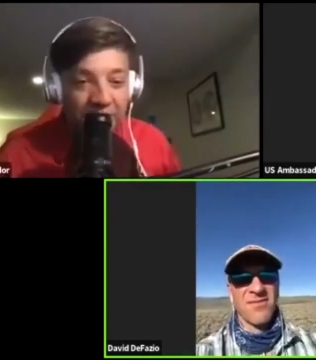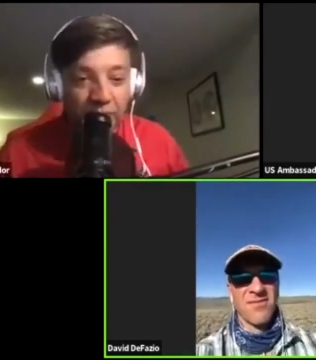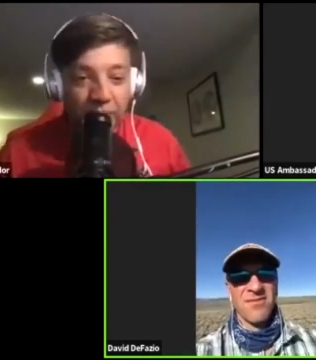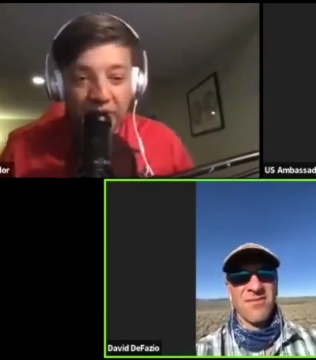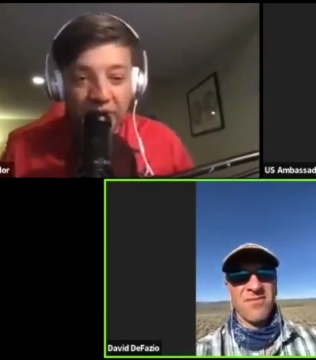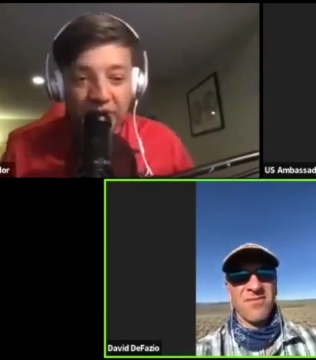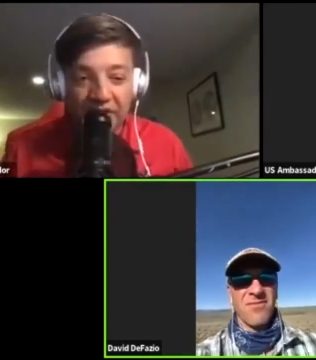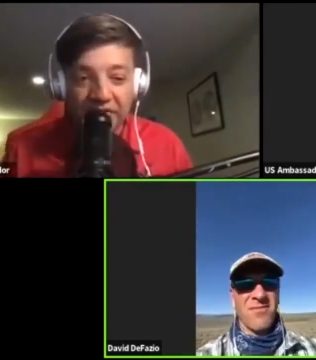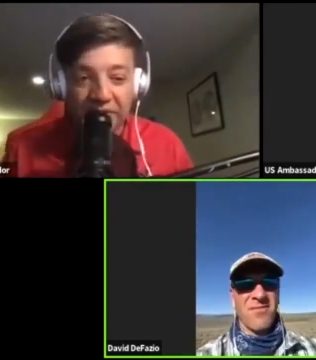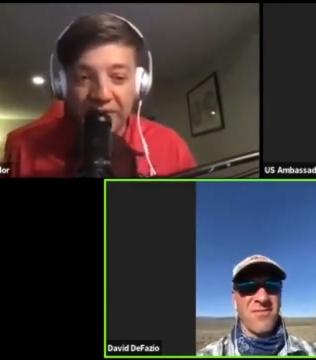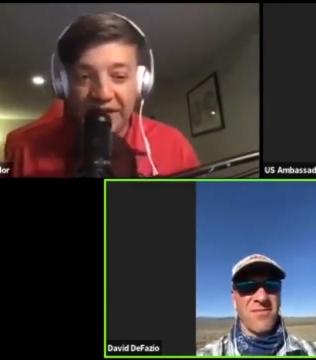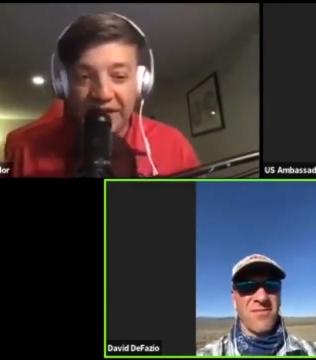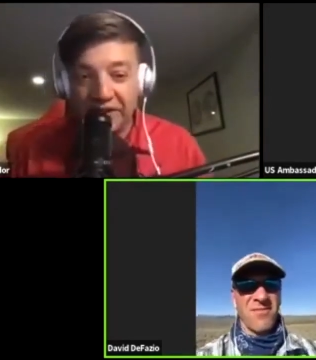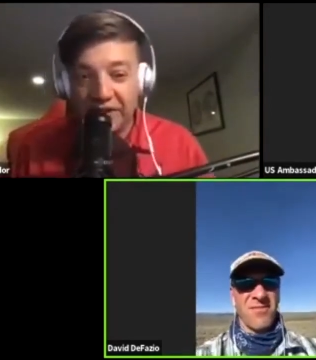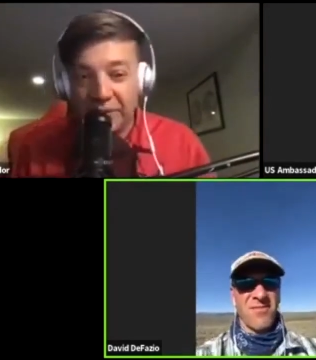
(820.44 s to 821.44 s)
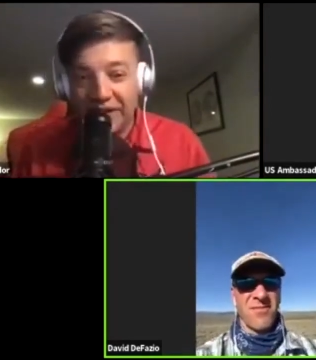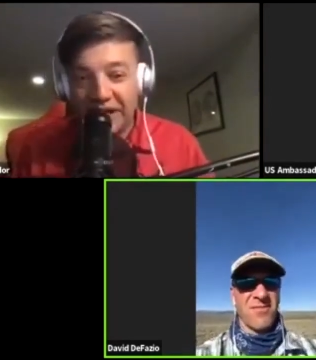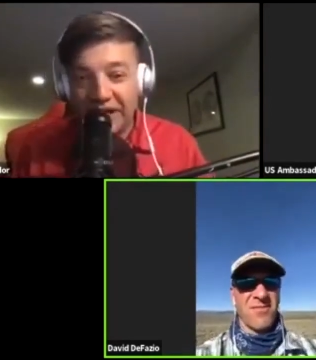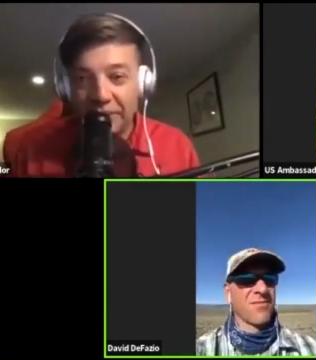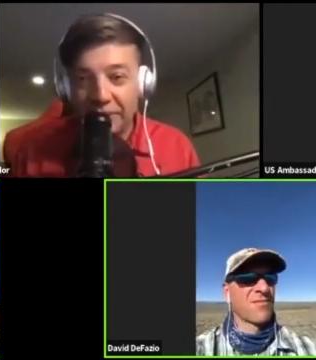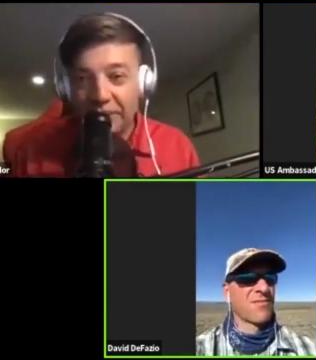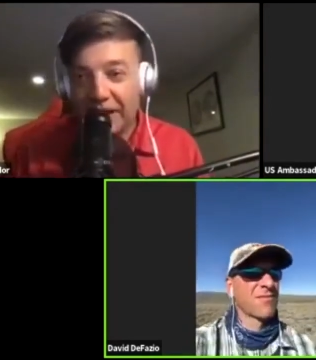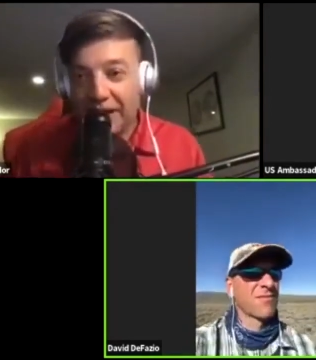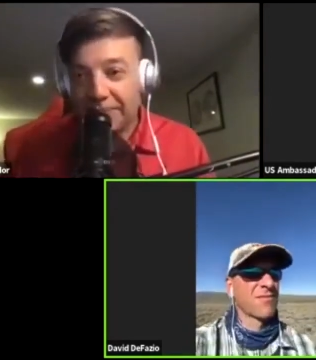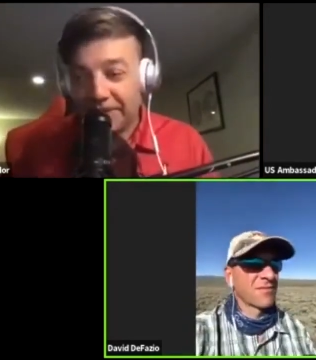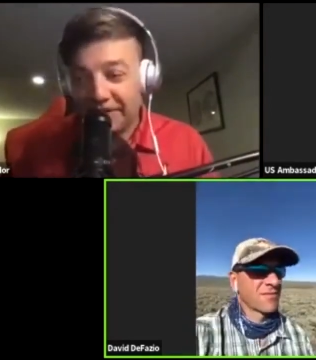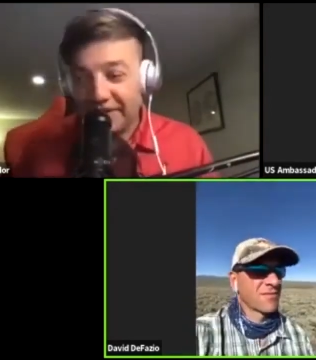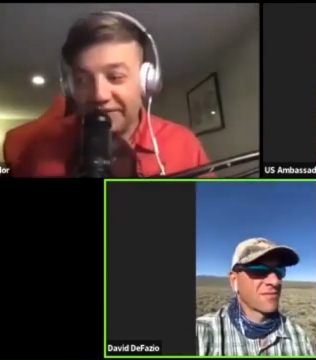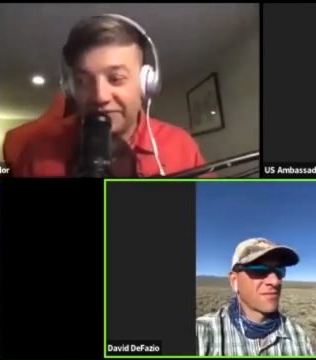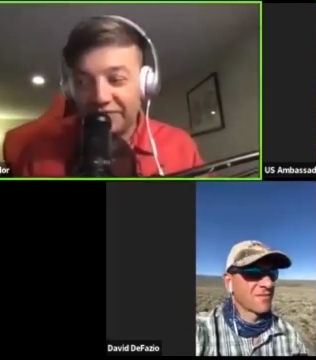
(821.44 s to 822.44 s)
Speaker 1: we lost Meg there, but I can pop
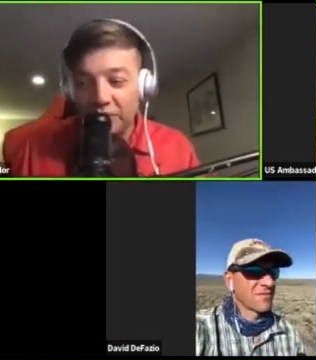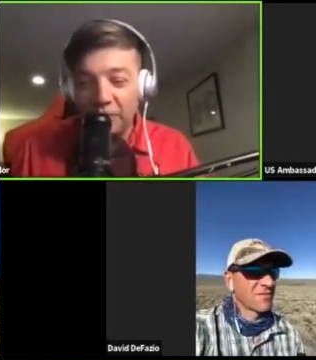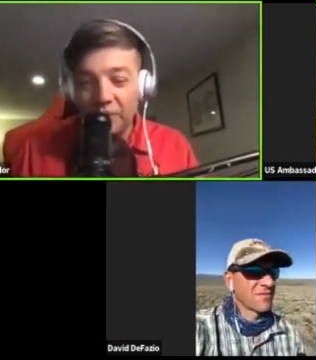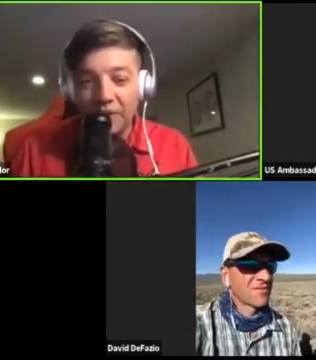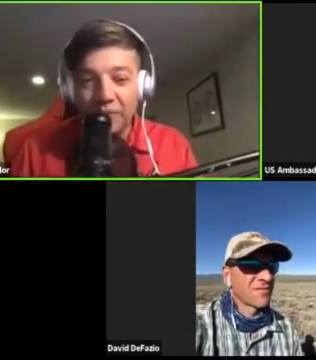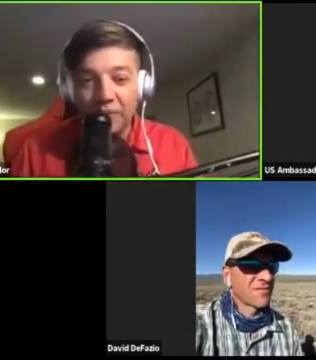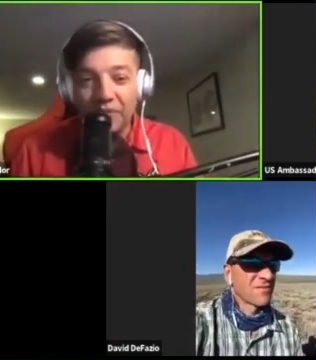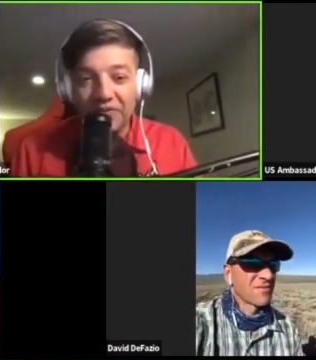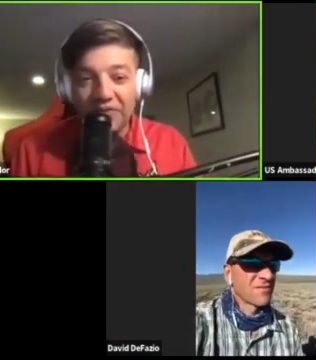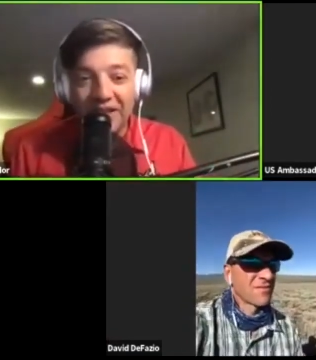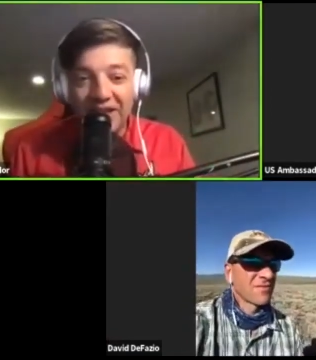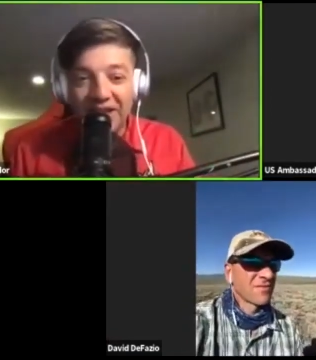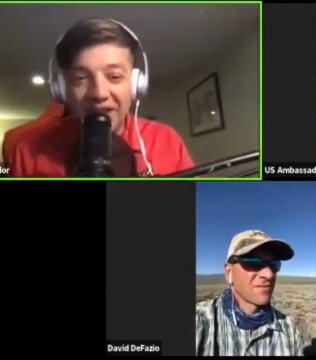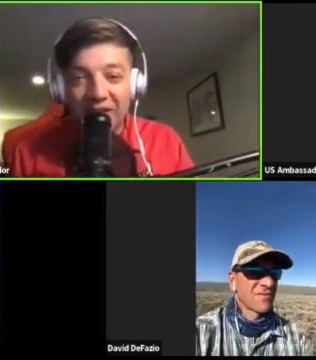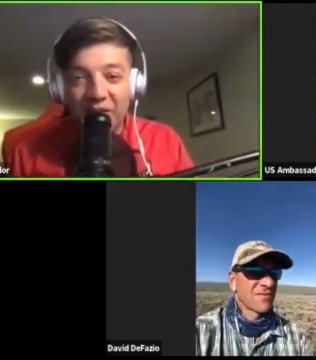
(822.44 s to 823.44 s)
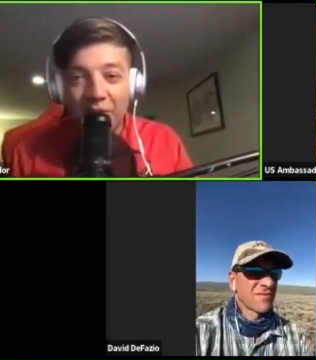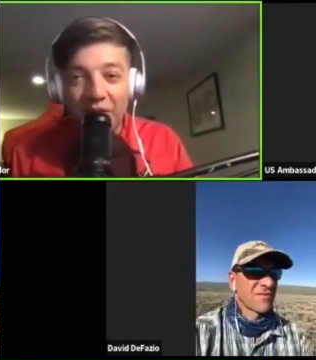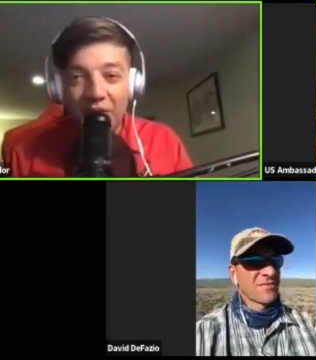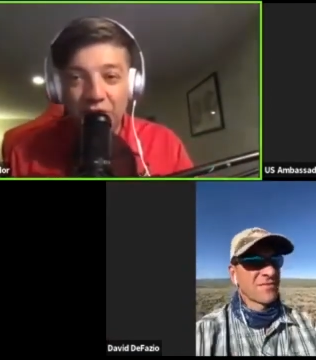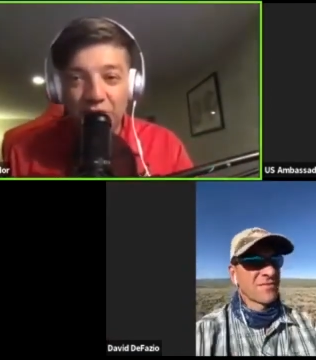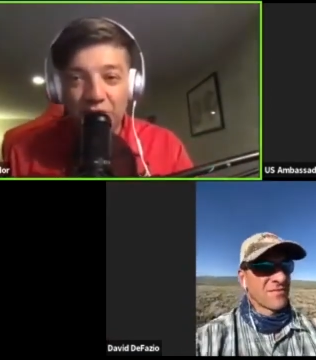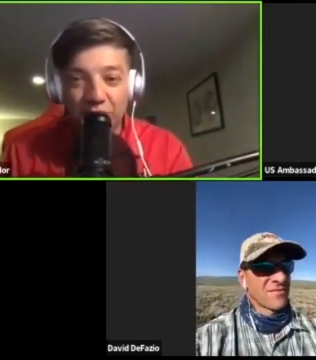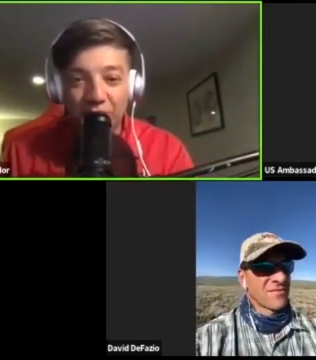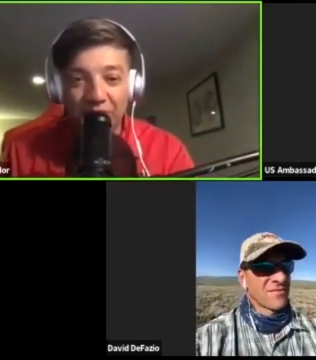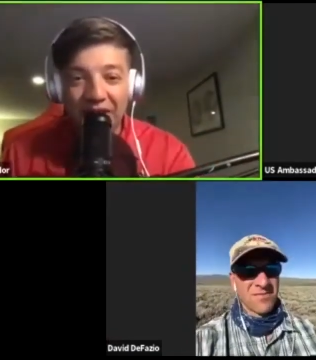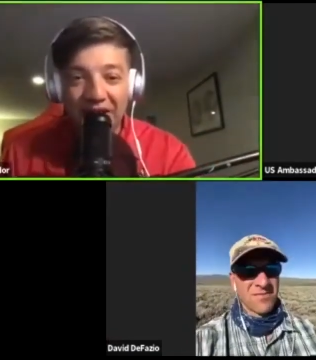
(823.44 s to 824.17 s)
in. So, what was that uh, questions you were going to